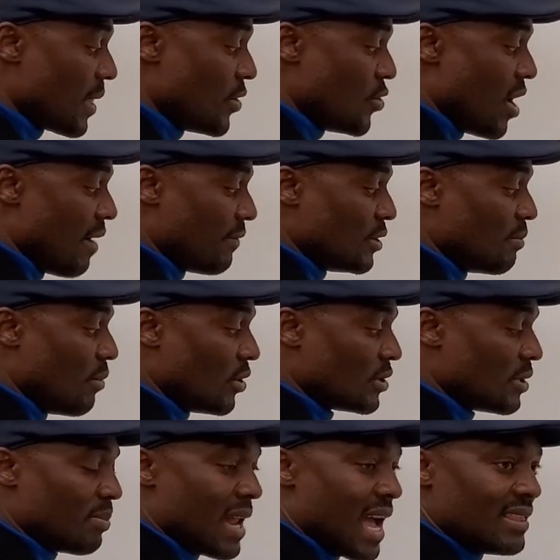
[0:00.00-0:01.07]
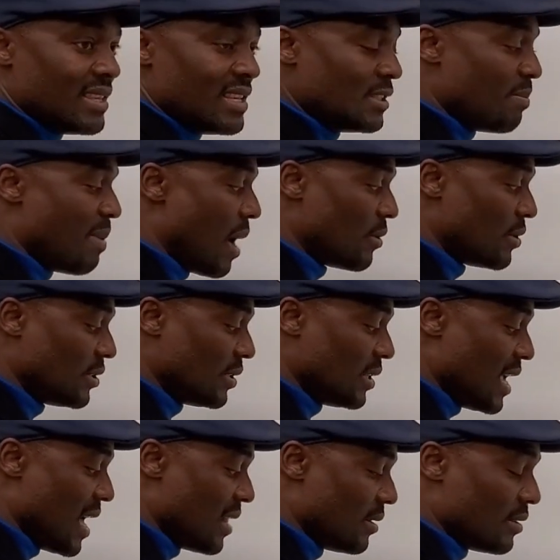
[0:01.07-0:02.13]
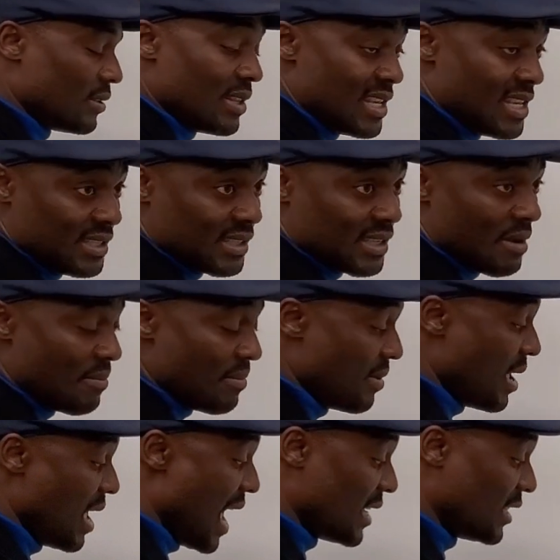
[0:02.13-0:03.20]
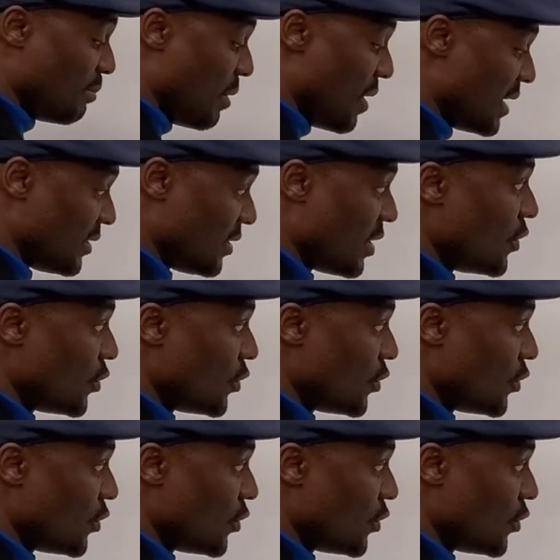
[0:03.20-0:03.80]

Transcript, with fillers: you have to multiply these powers together, these um, exponents.